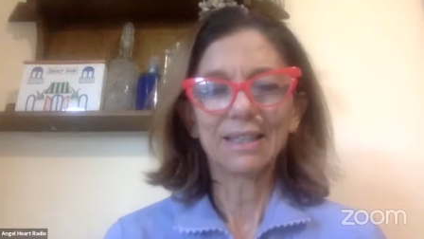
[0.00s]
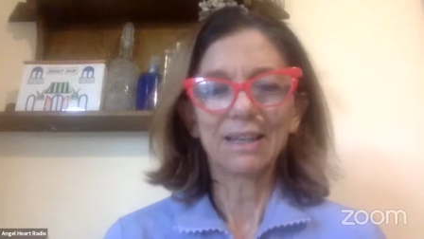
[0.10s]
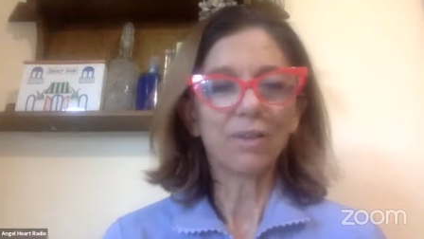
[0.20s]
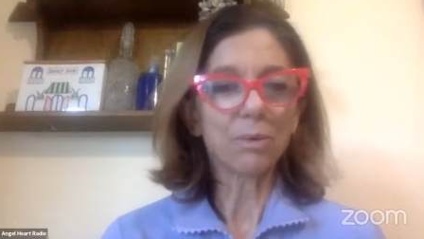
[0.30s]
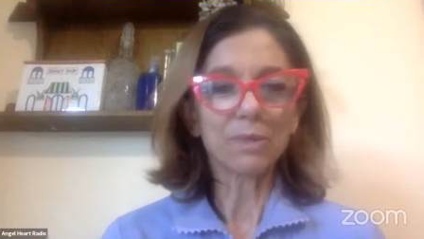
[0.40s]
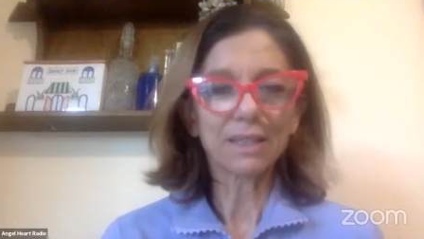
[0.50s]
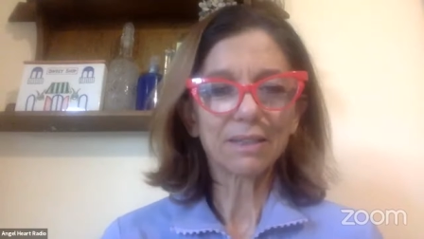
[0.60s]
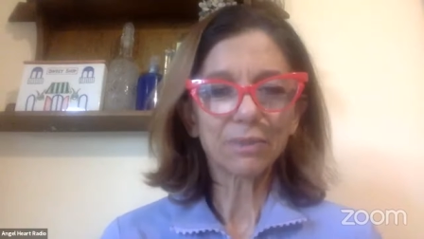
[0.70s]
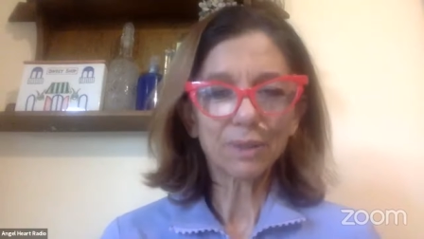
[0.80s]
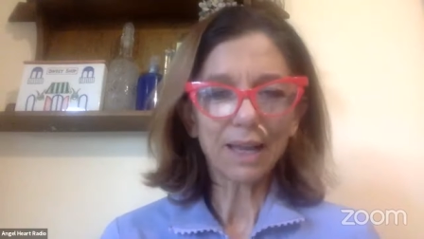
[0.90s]
I've always
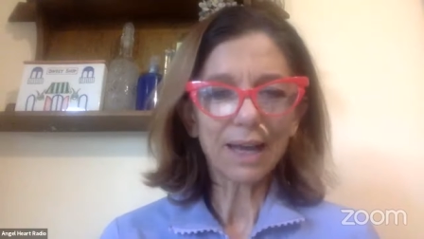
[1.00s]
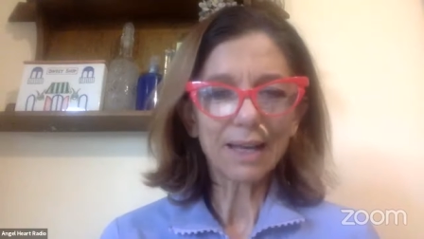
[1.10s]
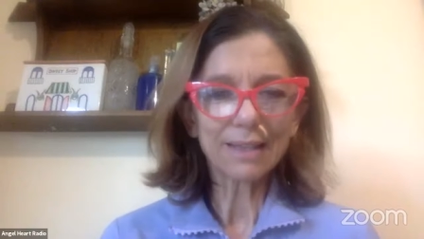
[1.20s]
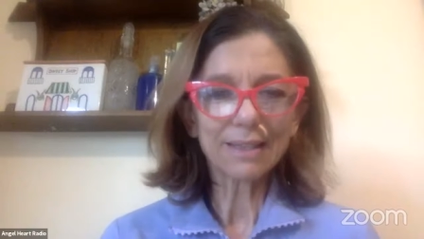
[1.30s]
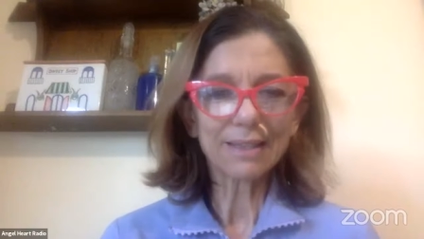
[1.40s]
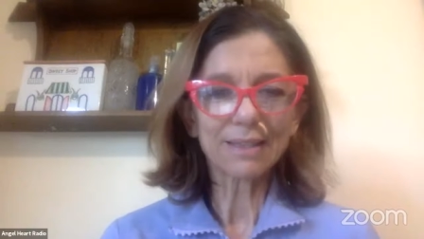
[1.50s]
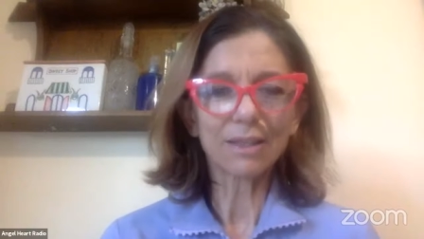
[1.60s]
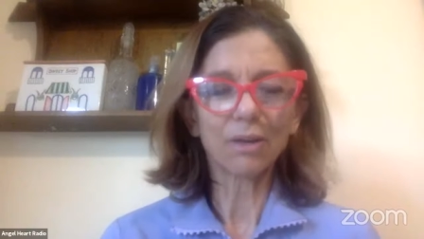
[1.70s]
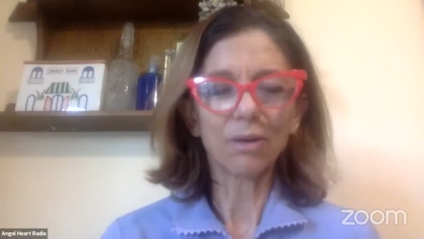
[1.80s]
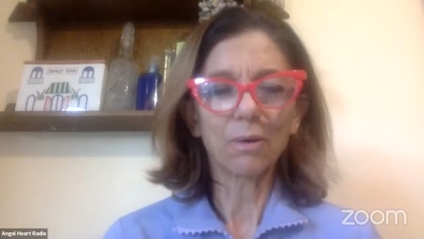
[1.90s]
lived with cats.
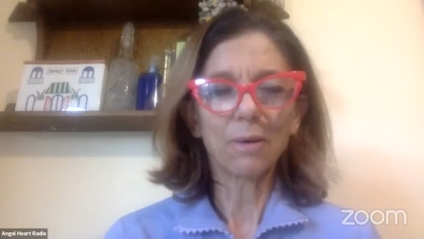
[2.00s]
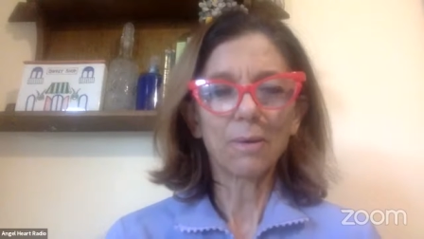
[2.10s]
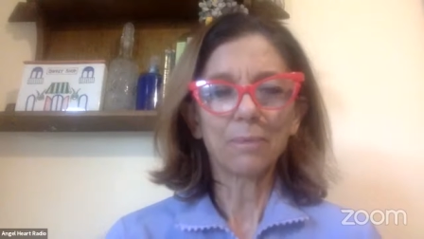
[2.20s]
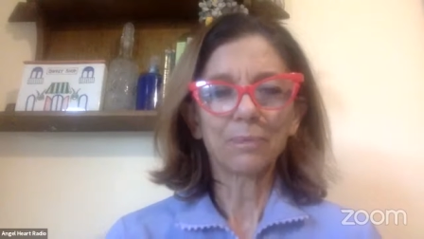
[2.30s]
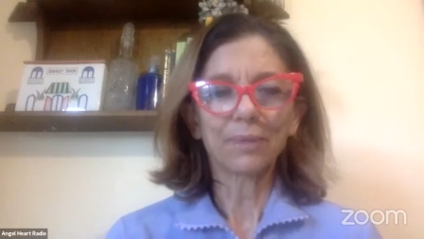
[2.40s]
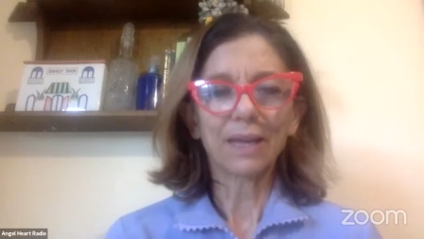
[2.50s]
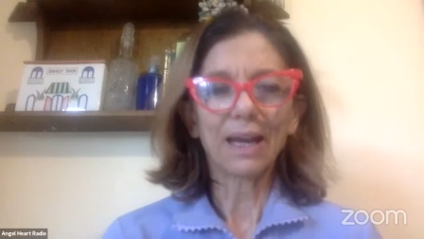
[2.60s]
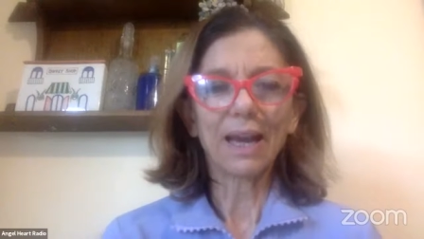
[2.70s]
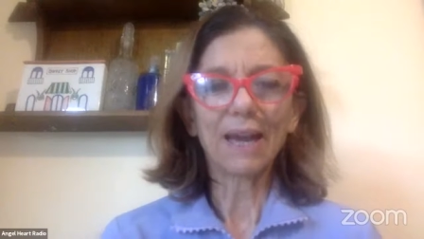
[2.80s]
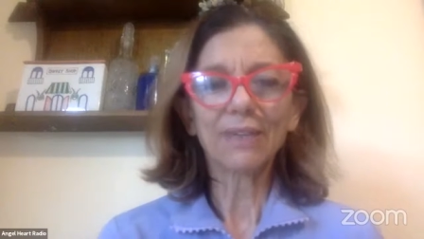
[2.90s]
So
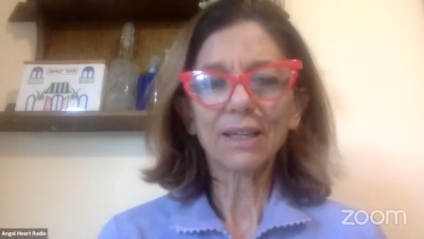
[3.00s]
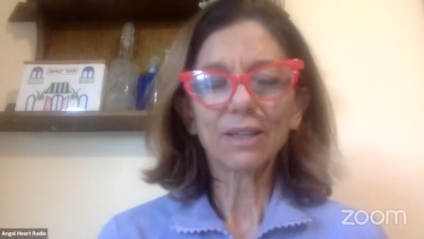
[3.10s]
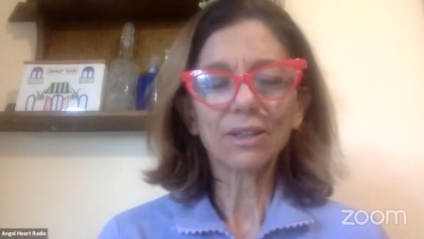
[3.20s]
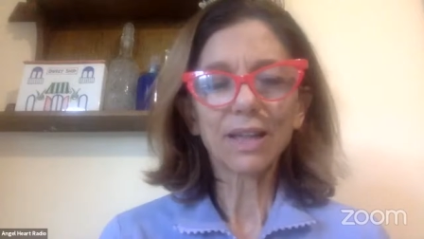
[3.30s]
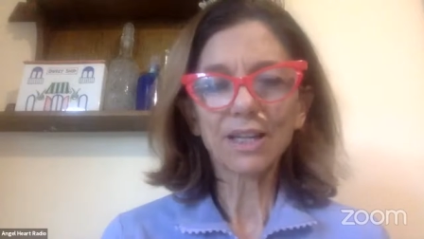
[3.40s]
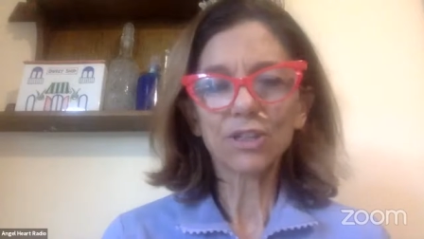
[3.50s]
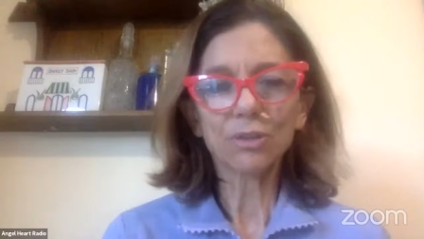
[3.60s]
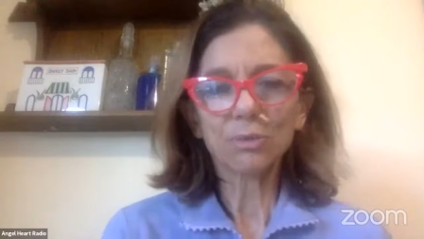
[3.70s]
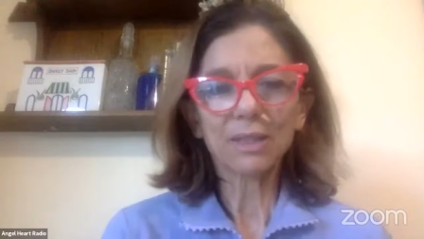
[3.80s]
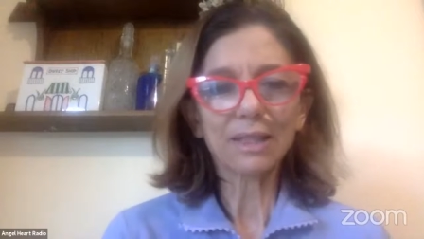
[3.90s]
having a
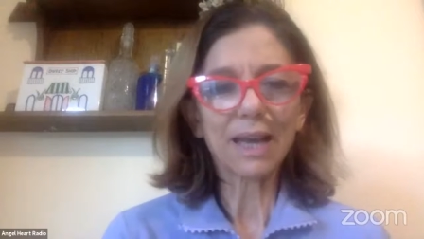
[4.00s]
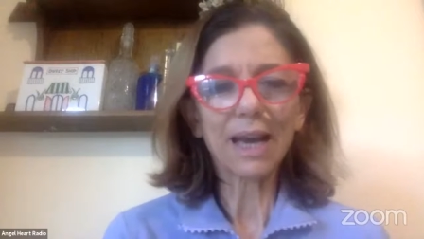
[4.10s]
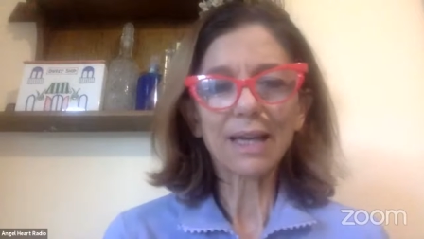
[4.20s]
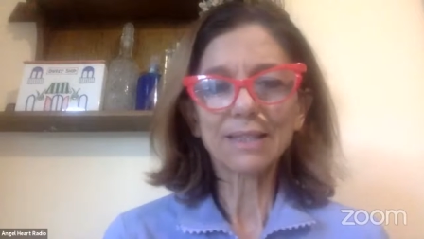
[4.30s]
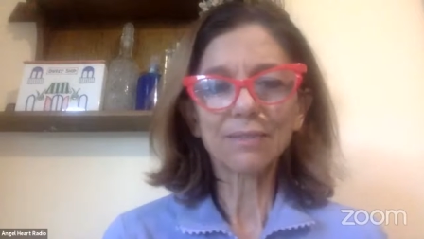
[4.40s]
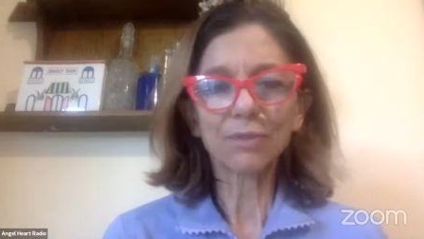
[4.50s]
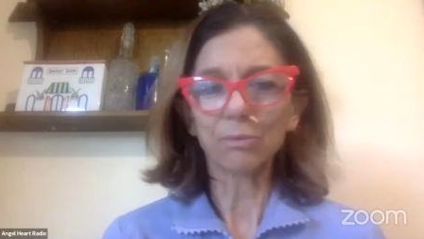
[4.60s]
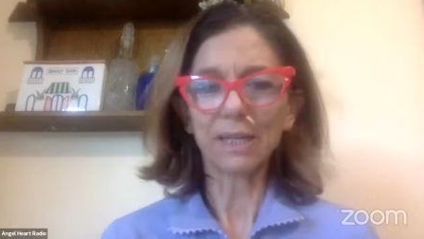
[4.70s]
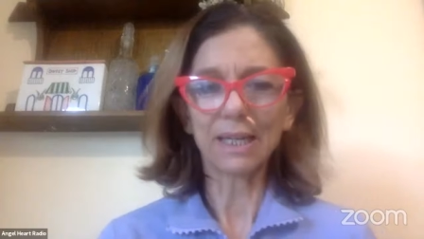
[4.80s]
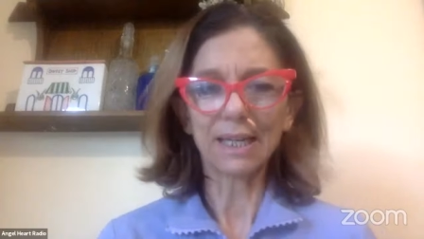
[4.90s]
connection with cats for
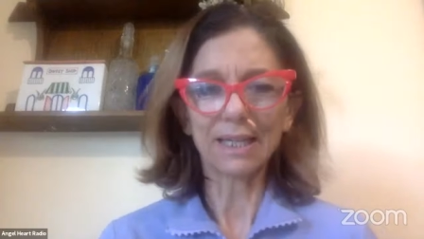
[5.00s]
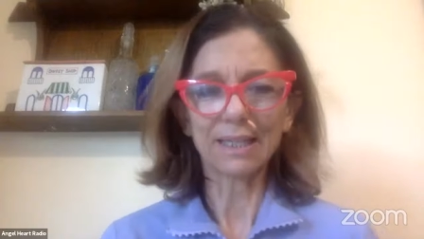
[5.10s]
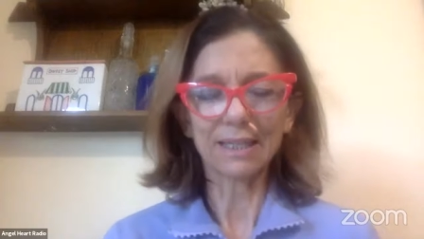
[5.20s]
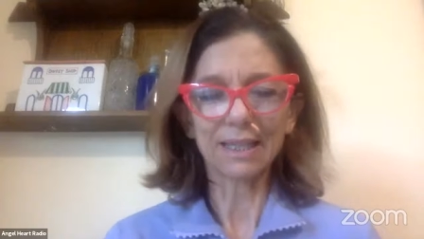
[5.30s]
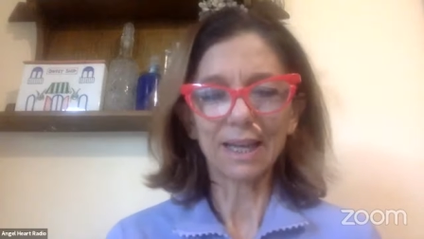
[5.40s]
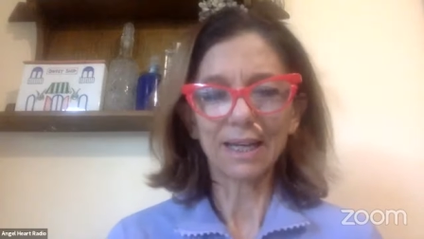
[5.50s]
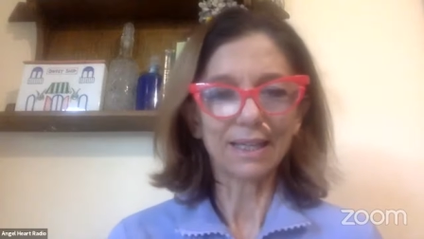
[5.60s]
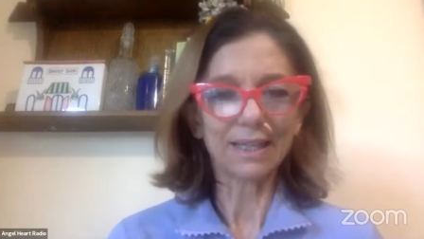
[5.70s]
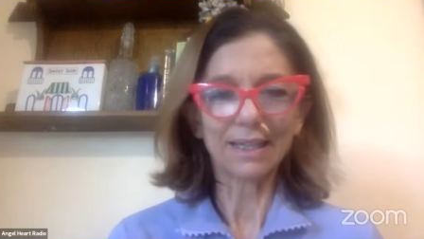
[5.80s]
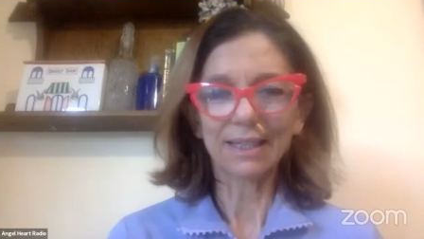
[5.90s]
me is like,